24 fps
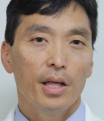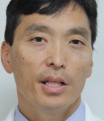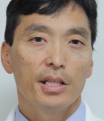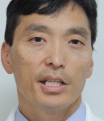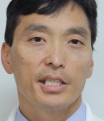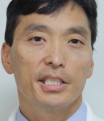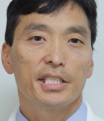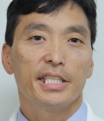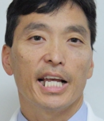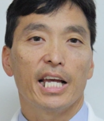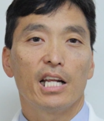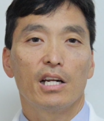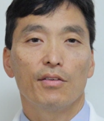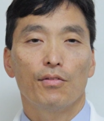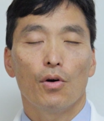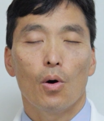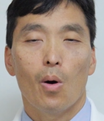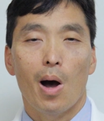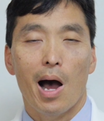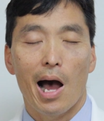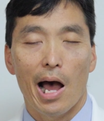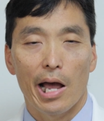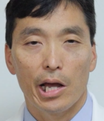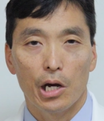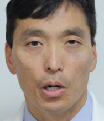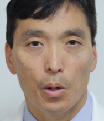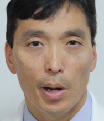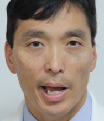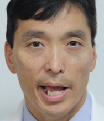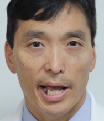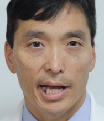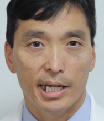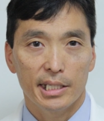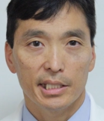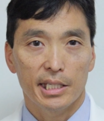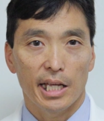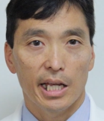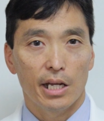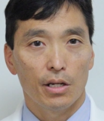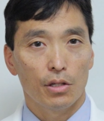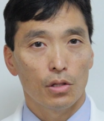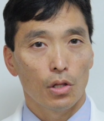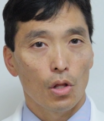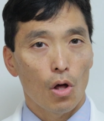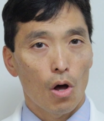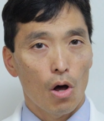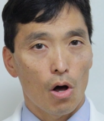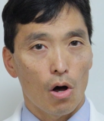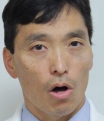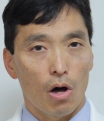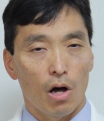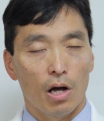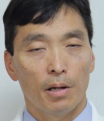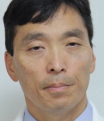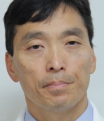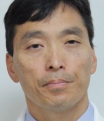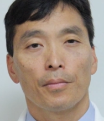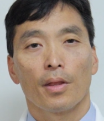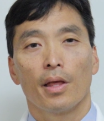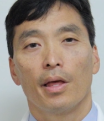The state of Ohio has a law